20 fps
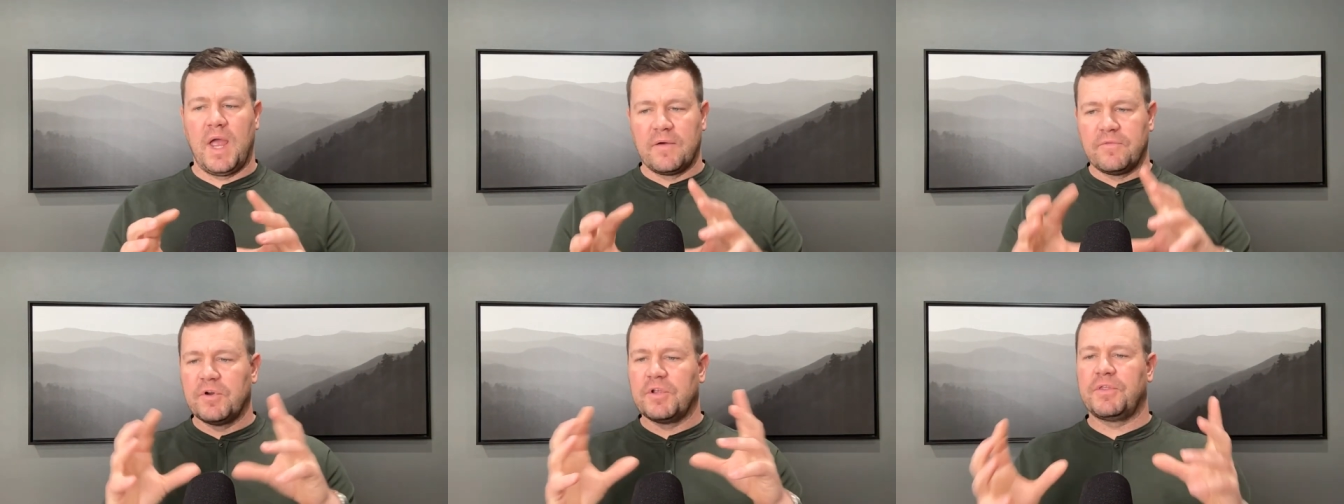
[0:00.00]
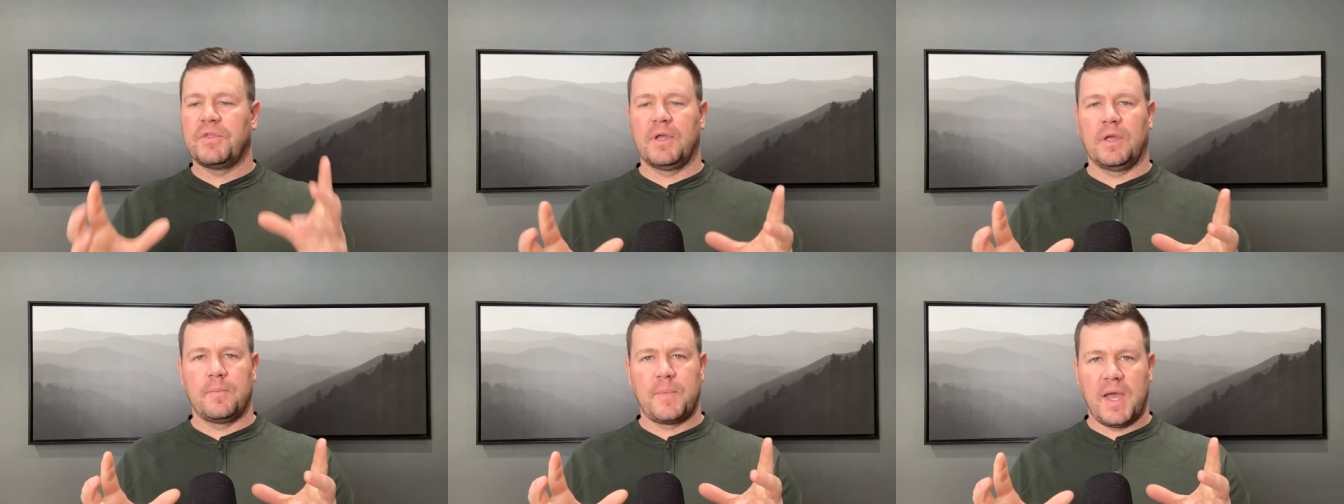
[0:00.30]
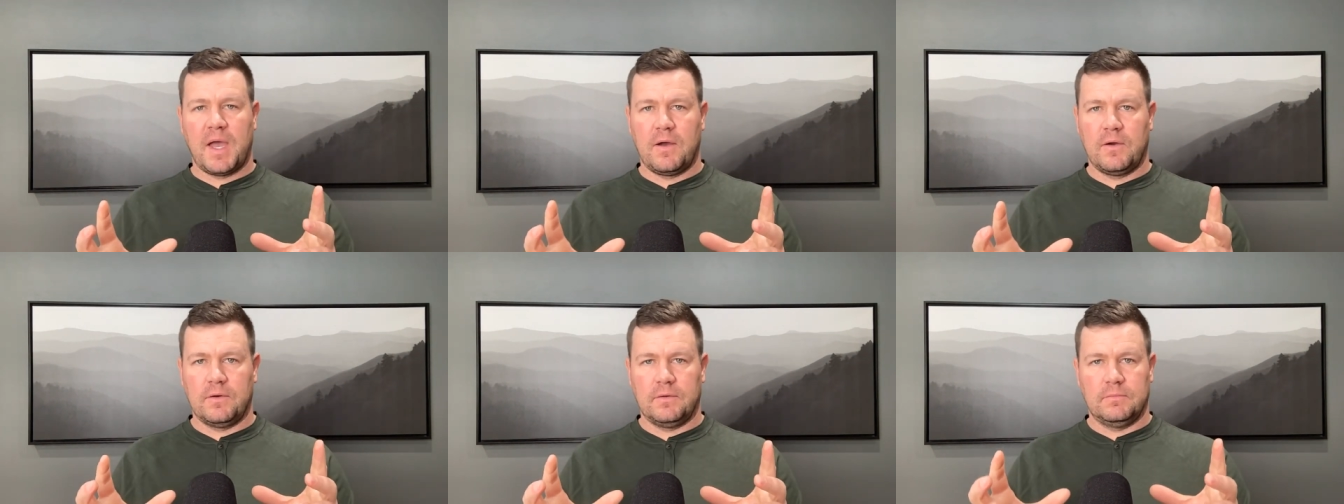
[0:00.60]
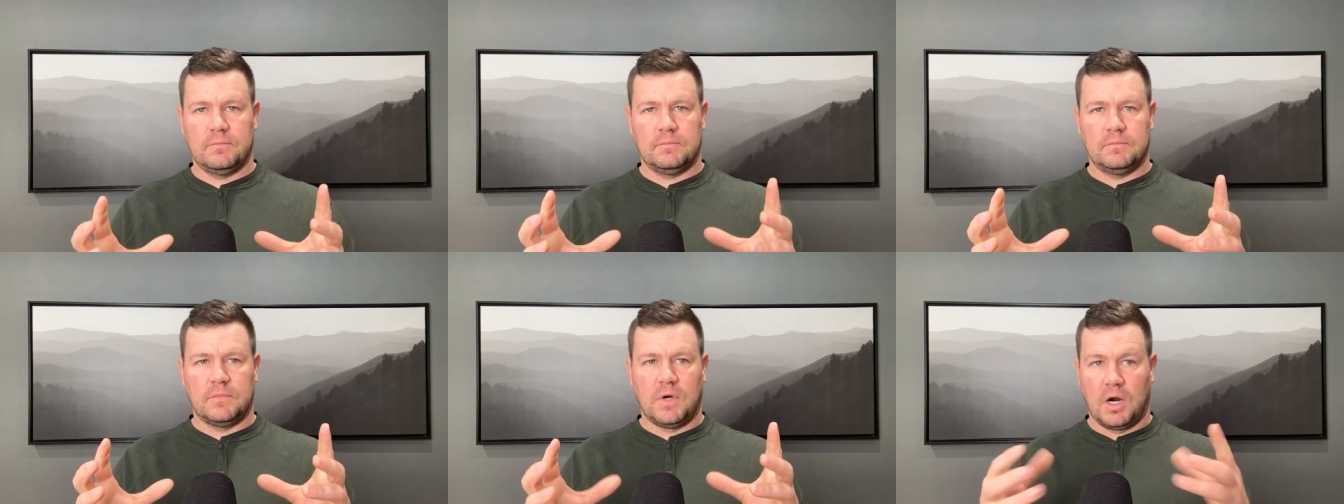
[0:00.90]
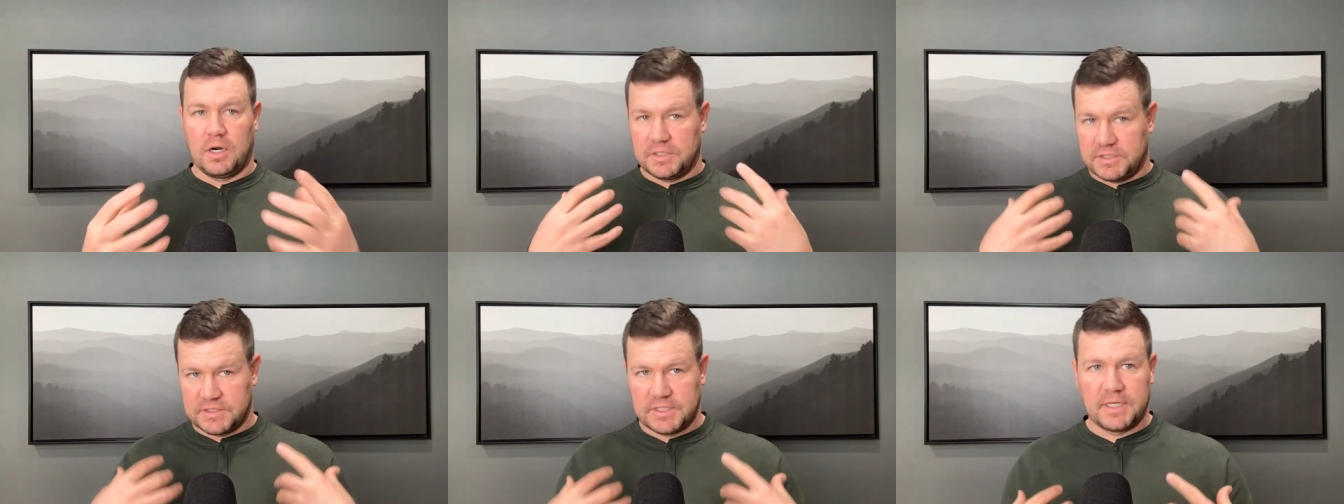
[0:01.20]
everything about
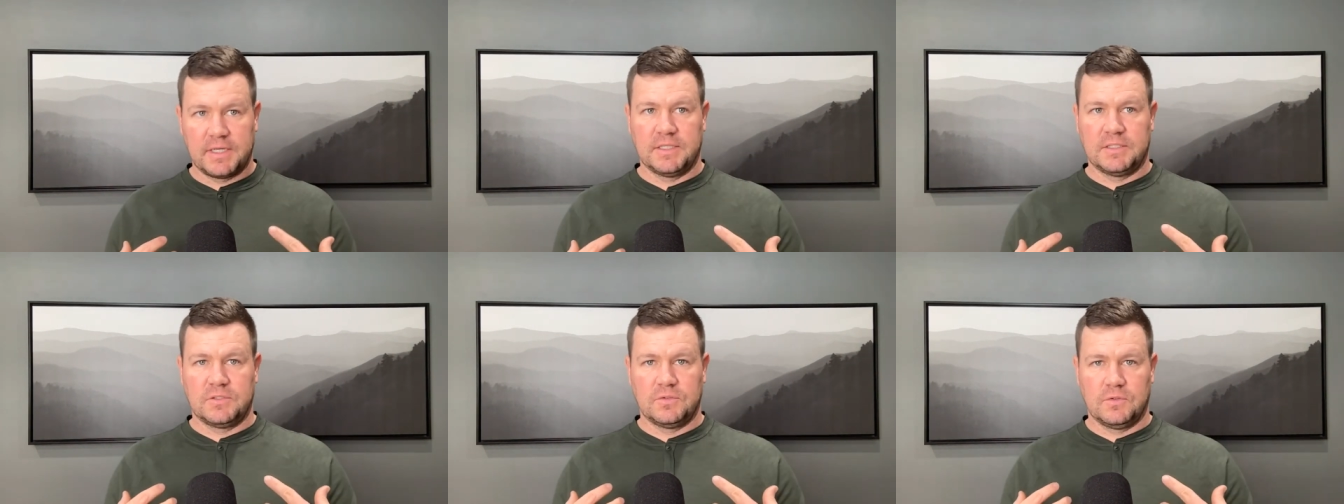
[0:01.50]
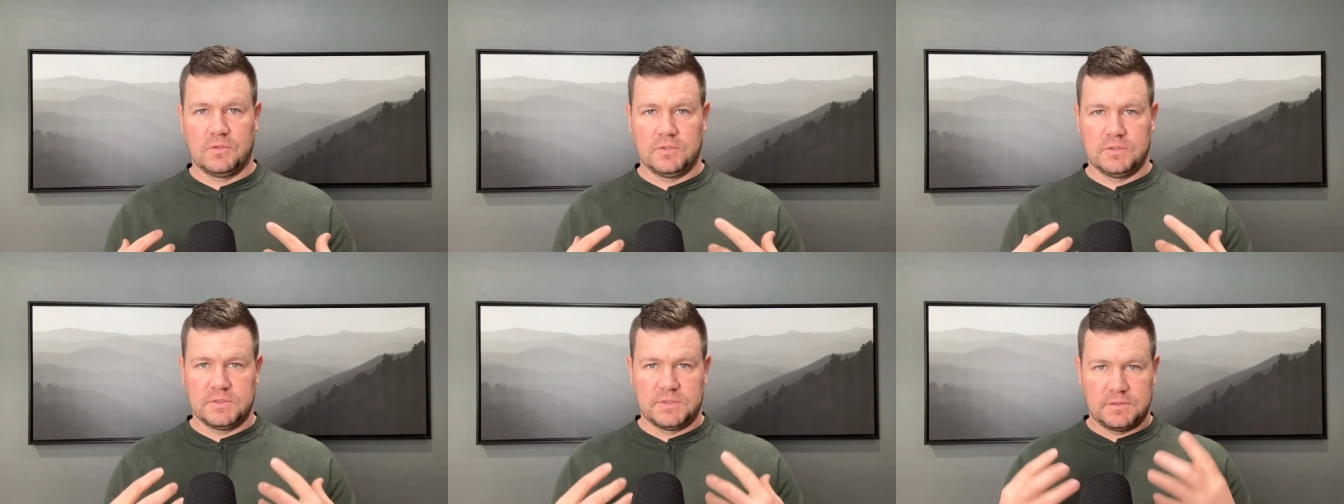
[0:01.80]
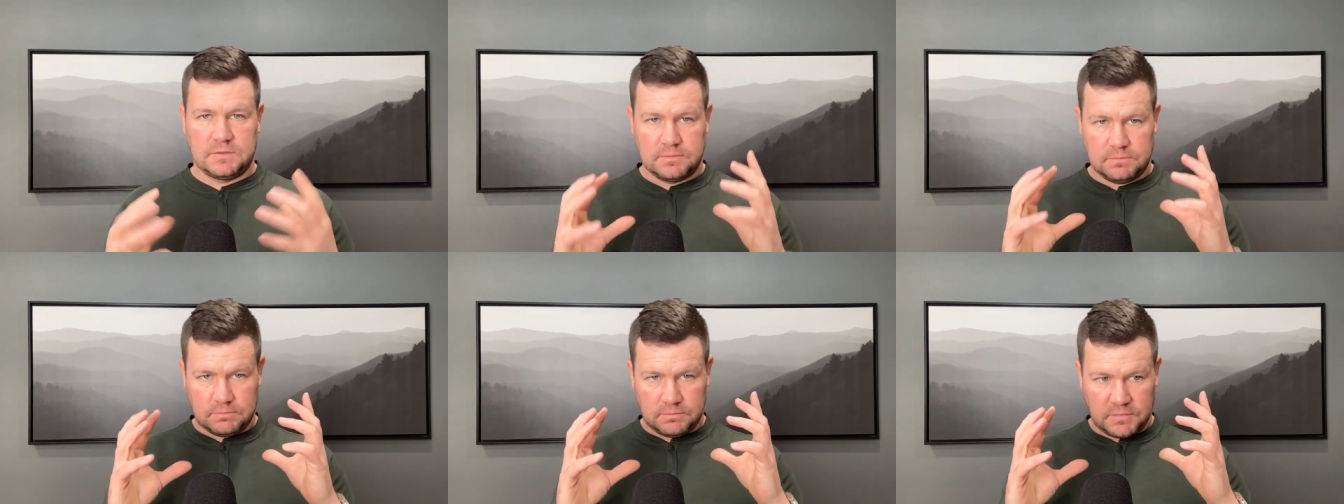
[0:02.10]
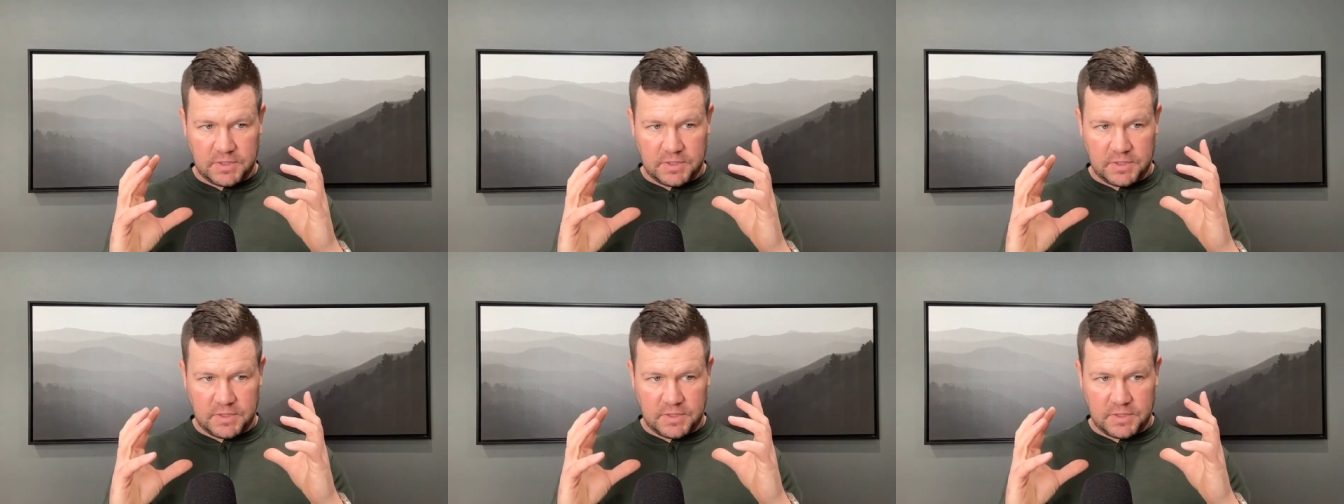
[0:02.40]
our study tools,